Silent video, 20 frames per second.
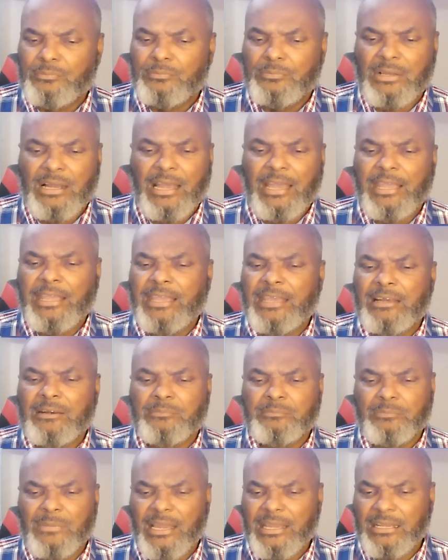I
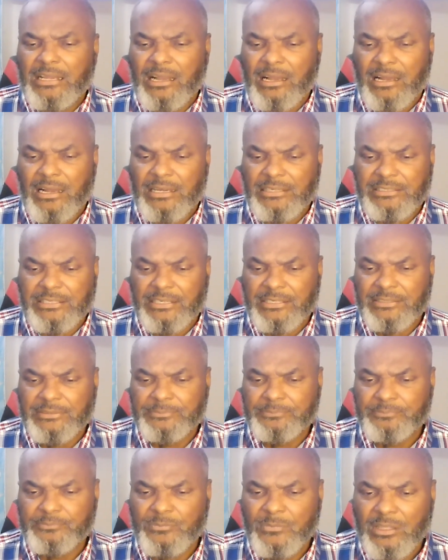am my God.
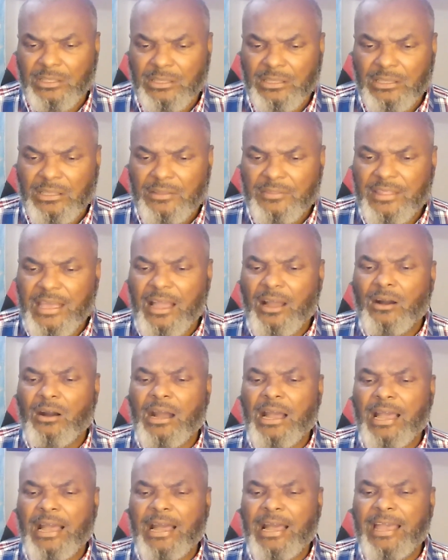Thou
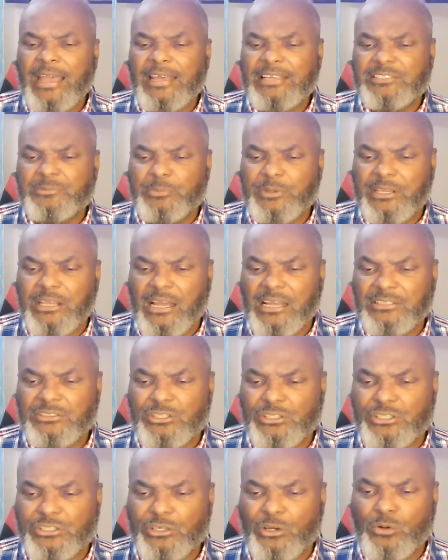hast begun
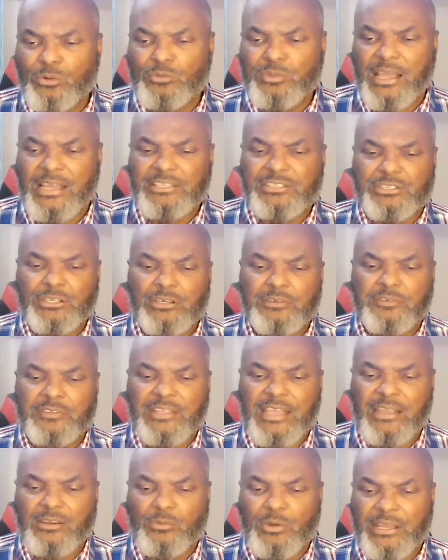to show thy servant
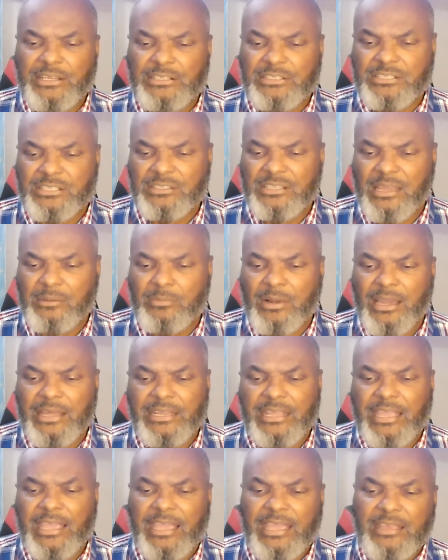thy greatness and thy
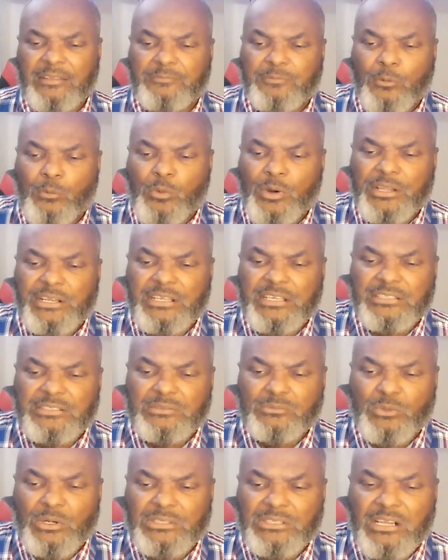mighty hand, for what, is,
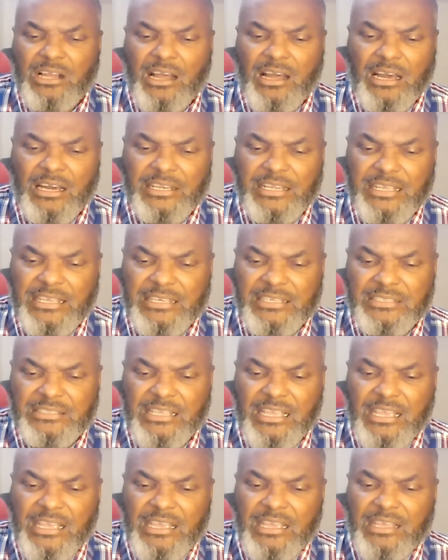what God is
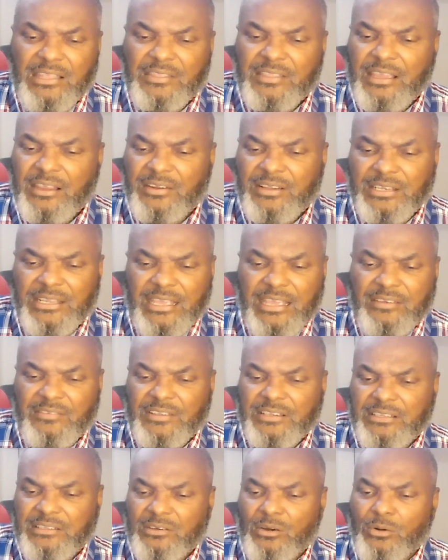there in
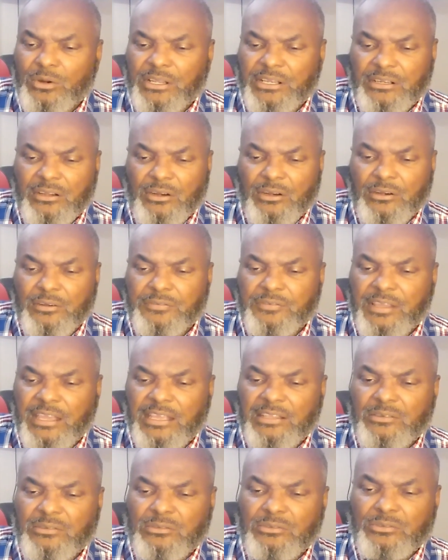heaven or in earth
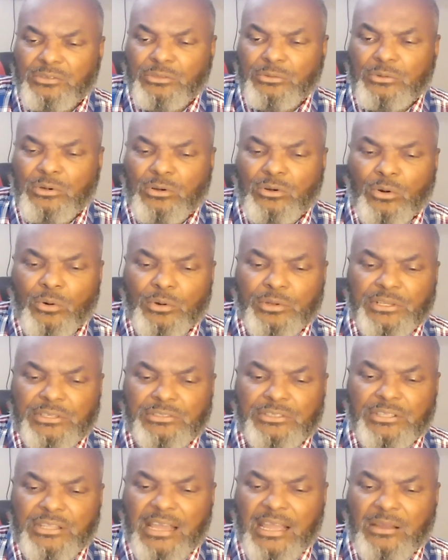can do according
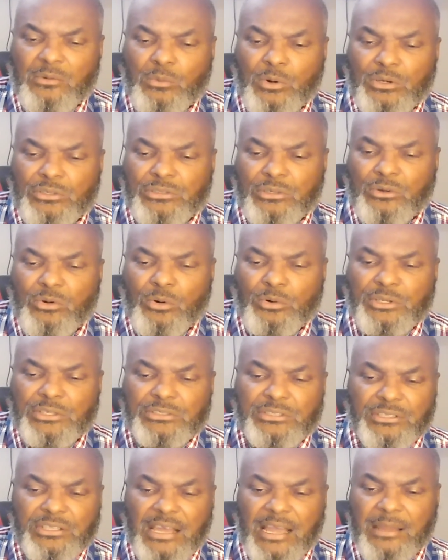to thy works, according
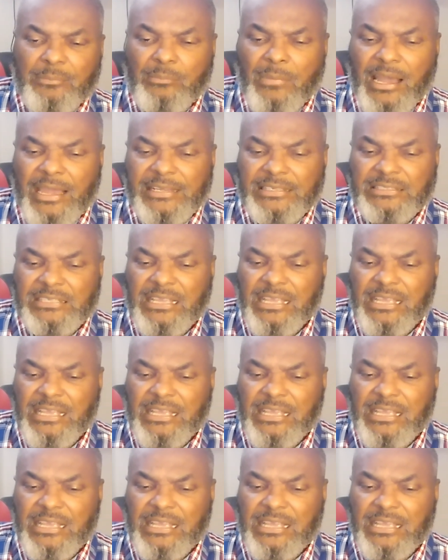to thy might.